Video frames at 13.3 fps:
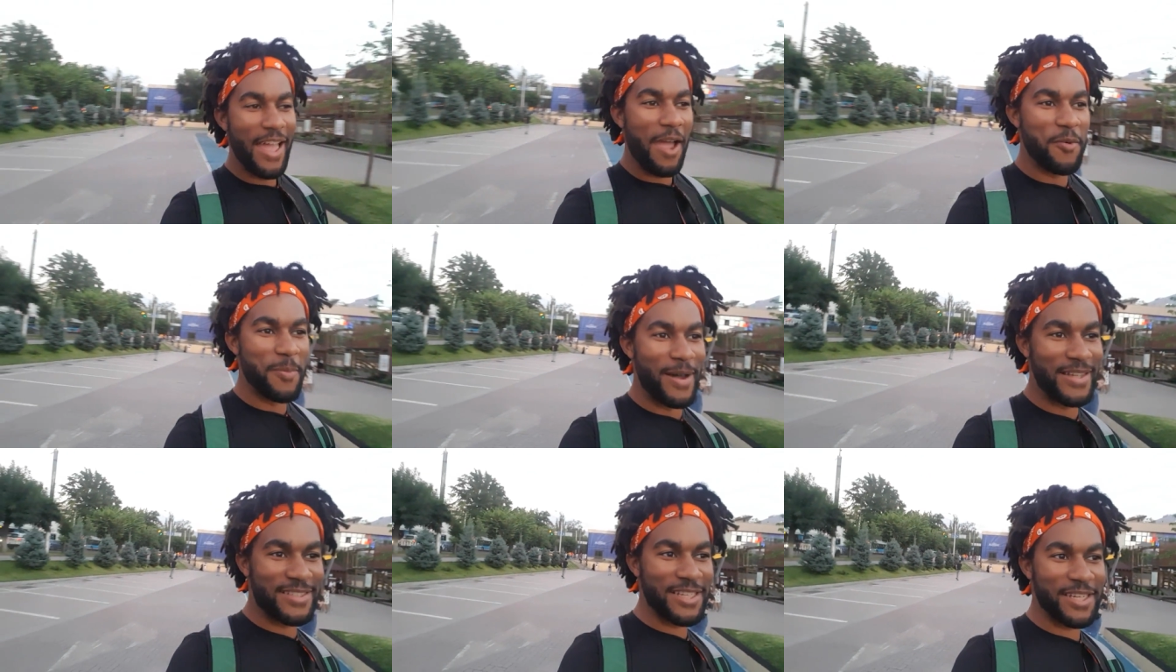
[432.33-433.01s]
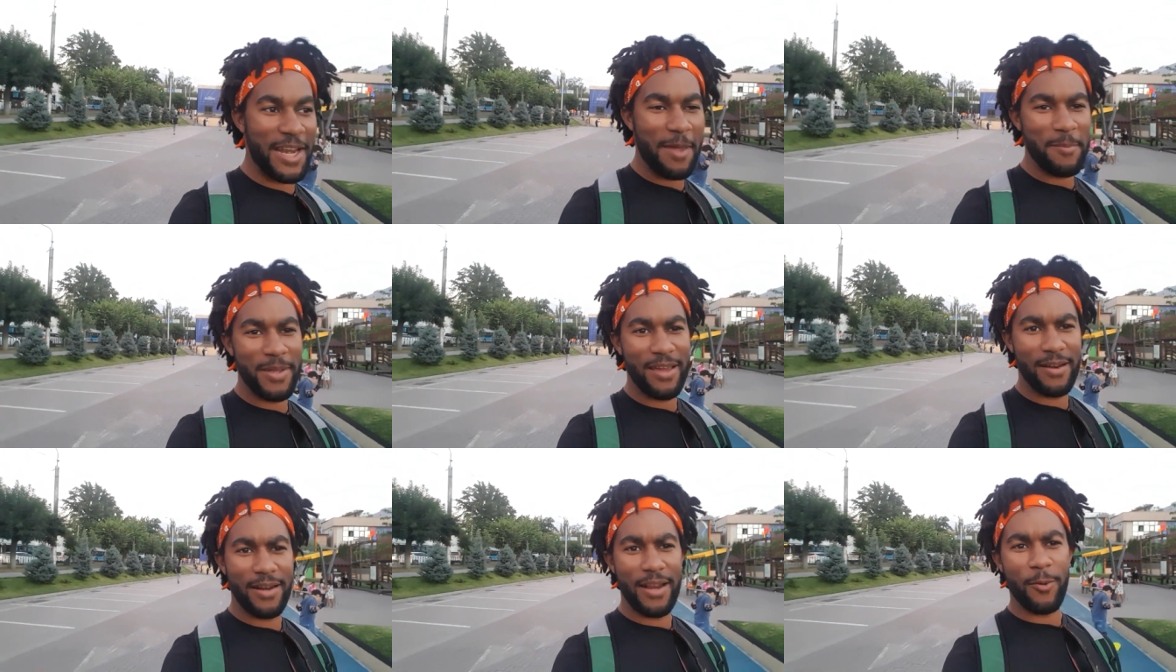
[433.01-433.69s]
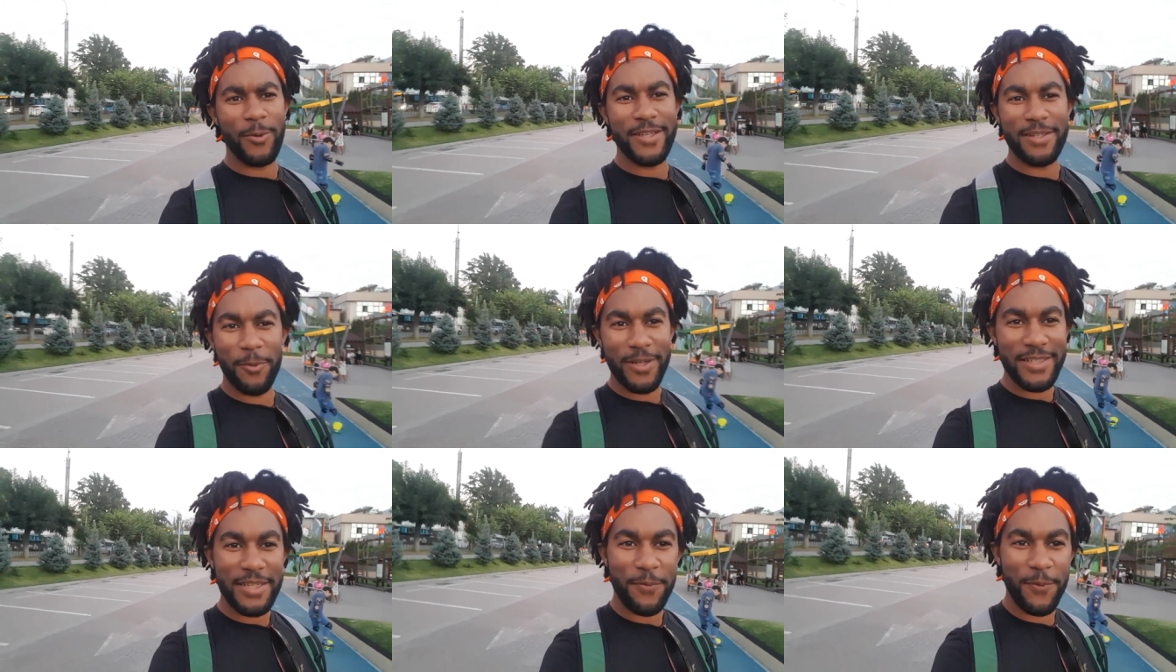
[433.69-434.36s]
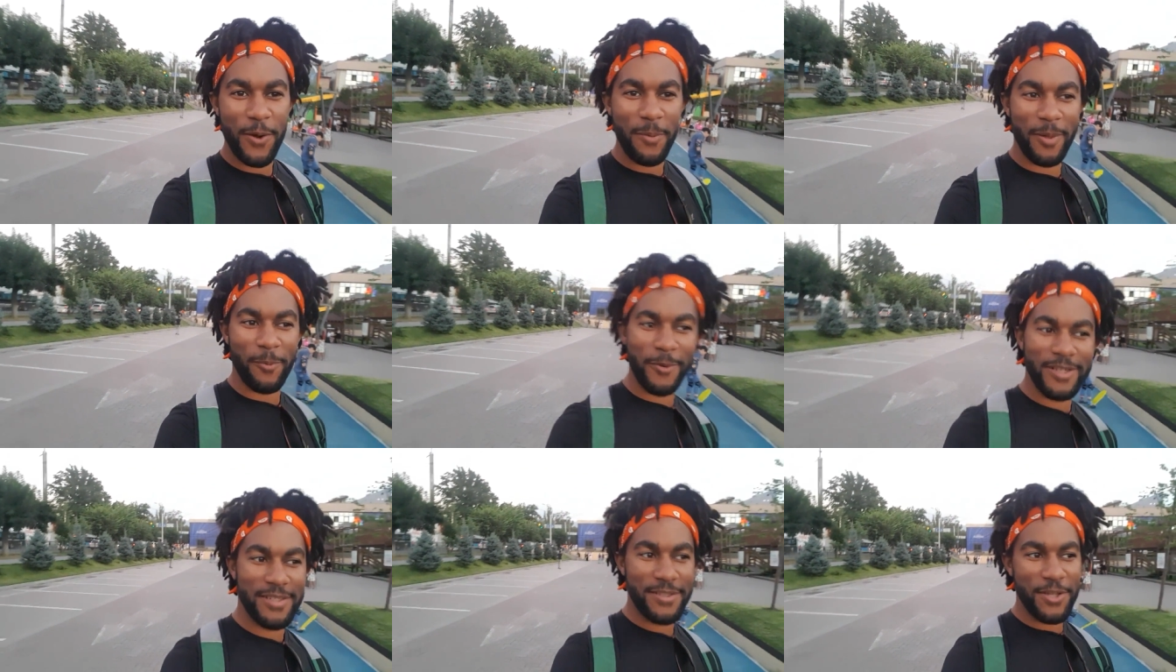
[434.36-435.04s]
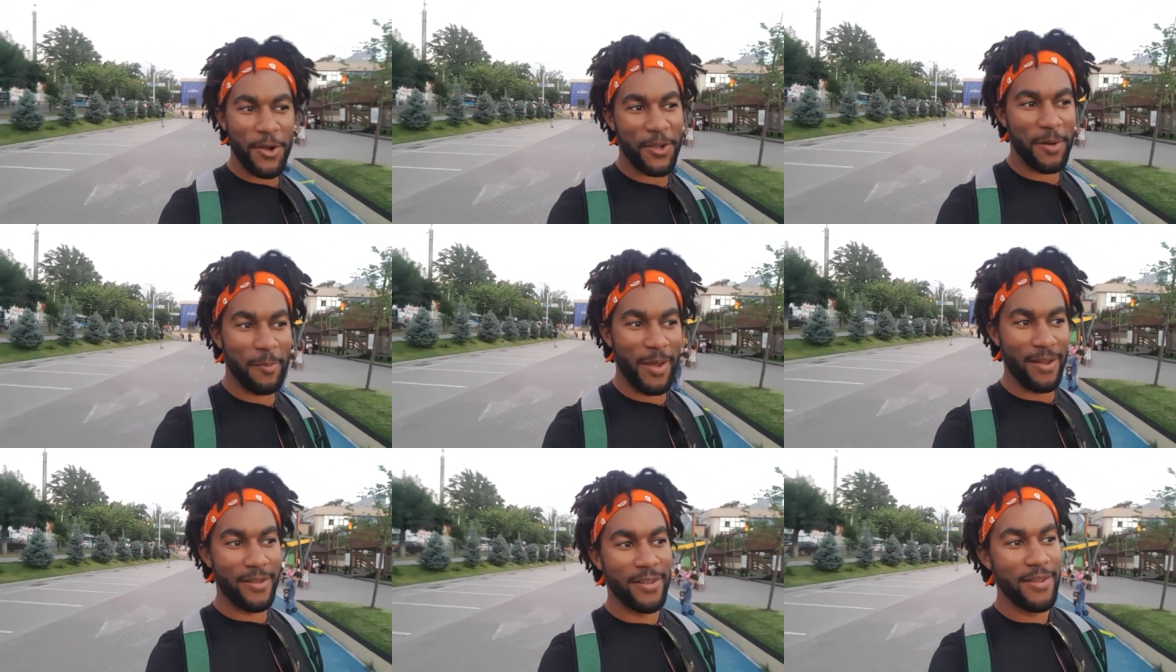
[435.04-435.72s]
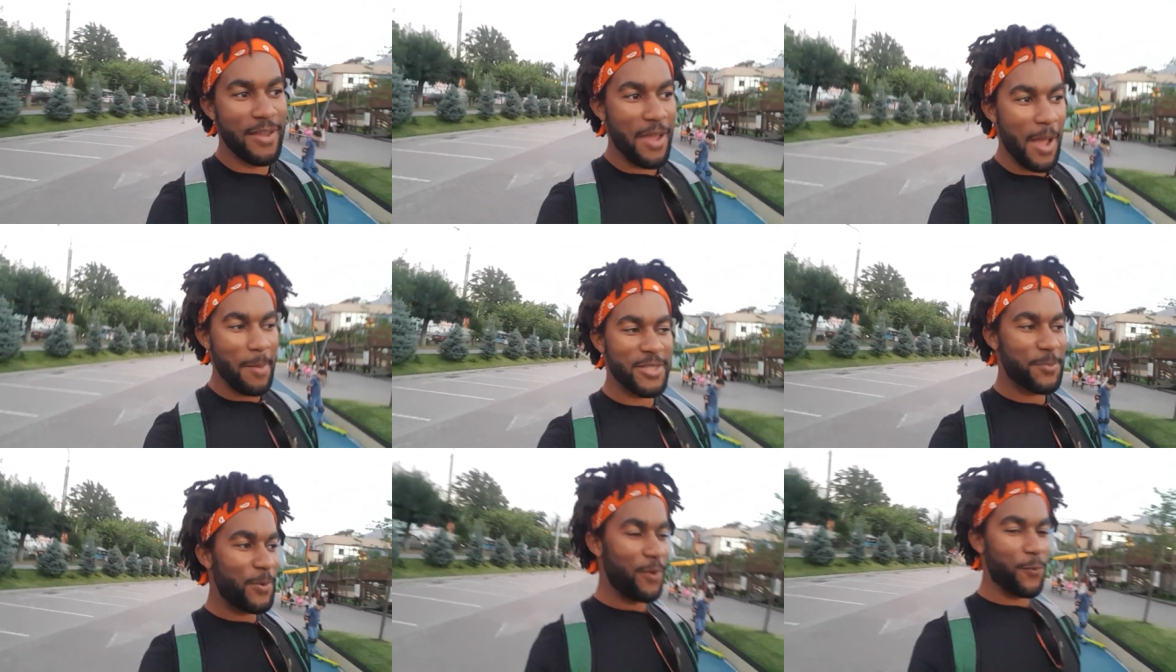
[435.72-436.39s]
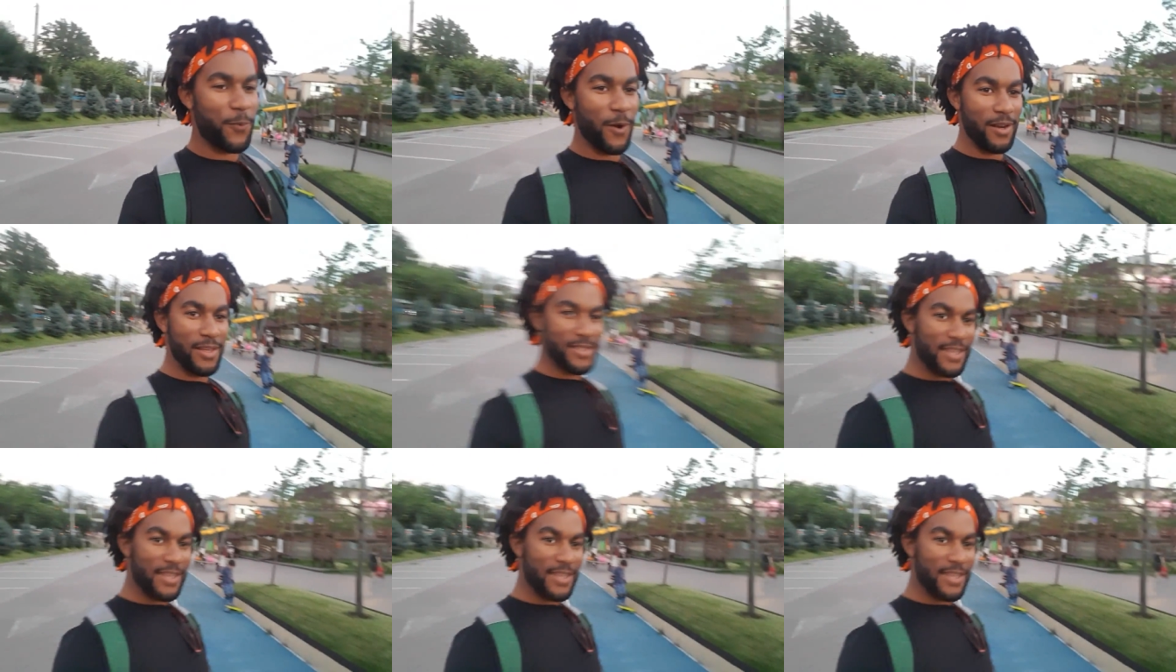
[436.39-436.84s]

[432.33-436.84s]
Everybody's looking at me now. They're like, what is he filming? What is he talking about? I'm just being friendly.